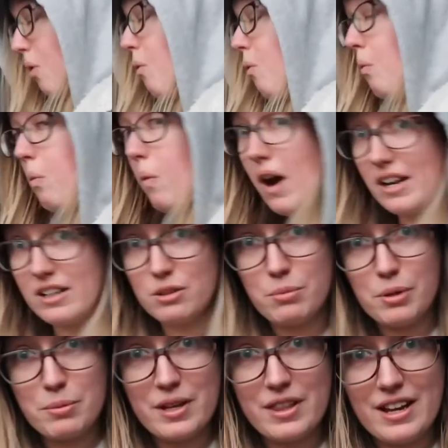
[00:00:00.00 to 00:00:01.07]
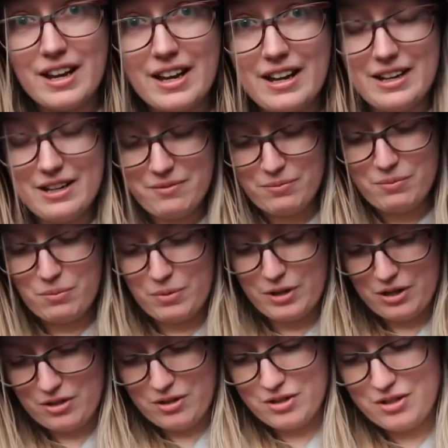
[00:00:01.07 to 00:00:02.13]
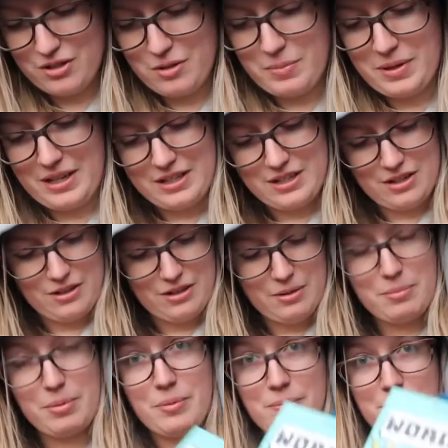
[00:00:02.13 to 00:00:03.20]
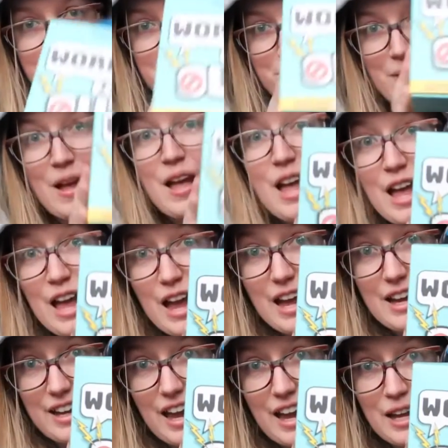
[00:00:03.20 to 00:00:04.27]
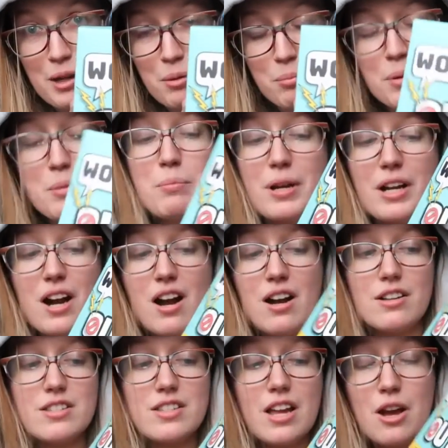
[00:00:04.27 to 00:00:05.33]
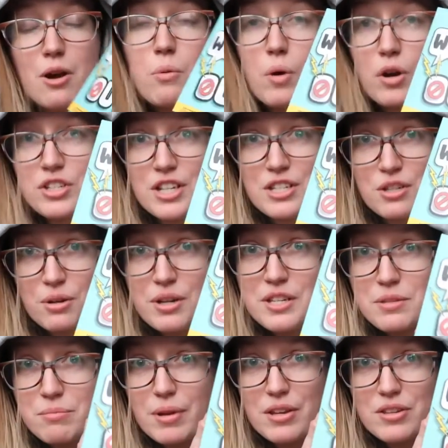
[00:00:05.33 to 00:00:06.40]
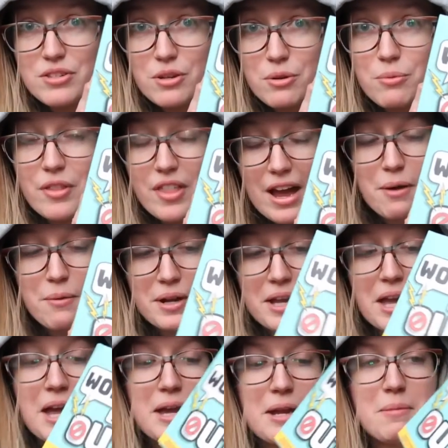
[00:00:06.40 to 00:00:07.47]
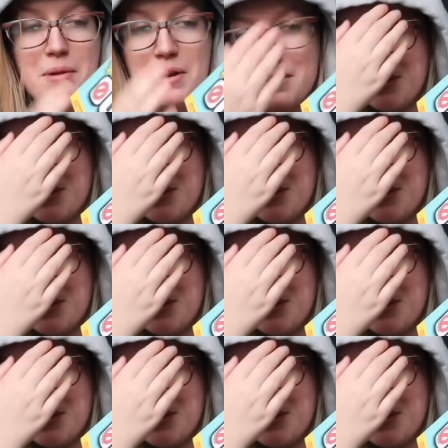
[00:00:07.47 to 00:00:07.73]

While we were there, we also picked up a game because what is Christmas without a game?